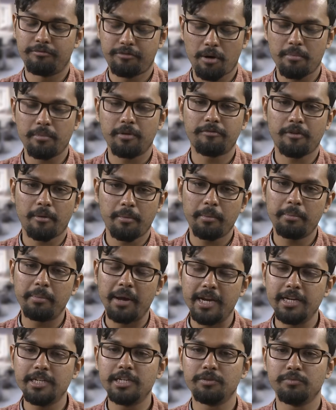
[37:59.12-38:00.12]
from, from a
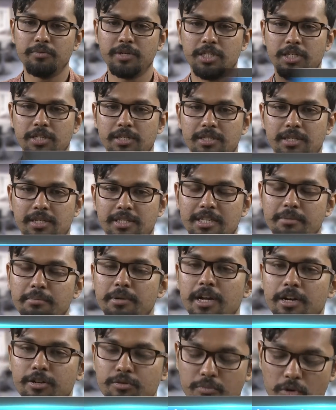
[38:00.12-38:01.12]
painting which is
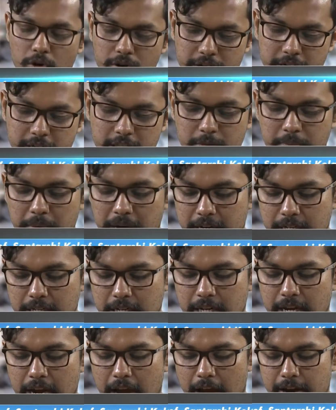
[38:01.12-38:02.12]
similar to Mondrian's
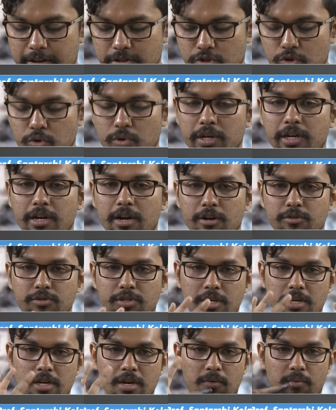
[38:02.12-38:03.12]
painting and Schroeder
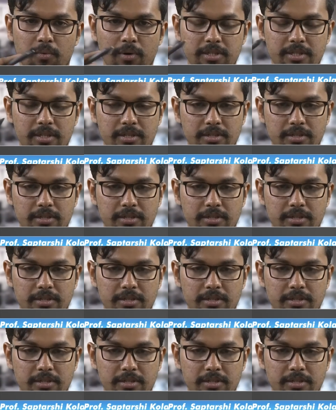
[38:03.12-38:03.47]
house was a